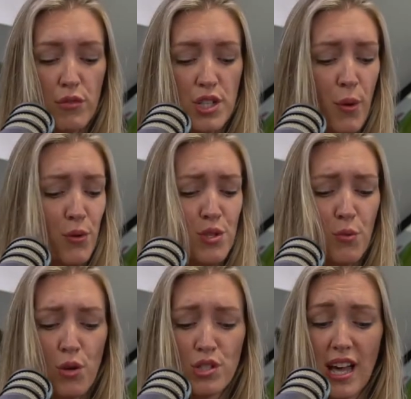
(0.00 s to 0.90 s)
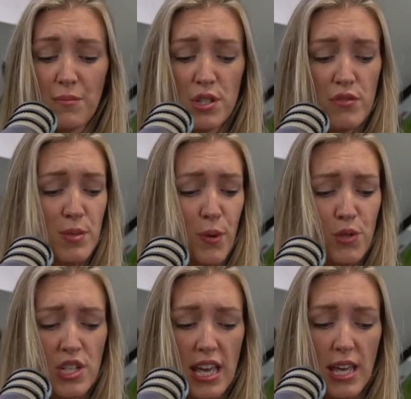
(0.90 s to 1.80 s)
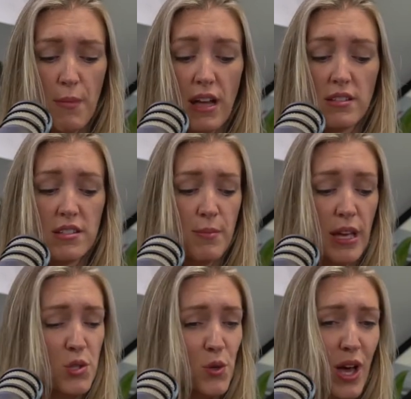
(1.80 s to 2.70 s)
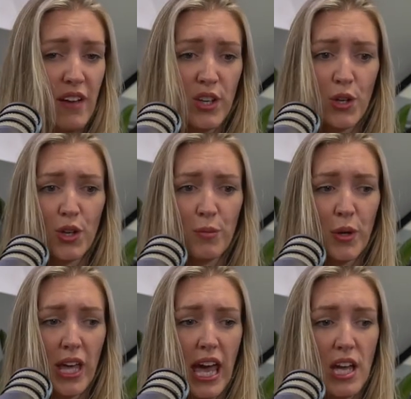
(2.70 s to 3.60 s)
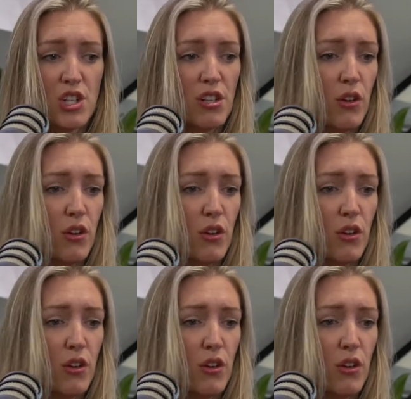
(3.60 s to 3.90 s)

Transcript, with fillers: respond to whatsapps to respond to emails to make sure you're having good communication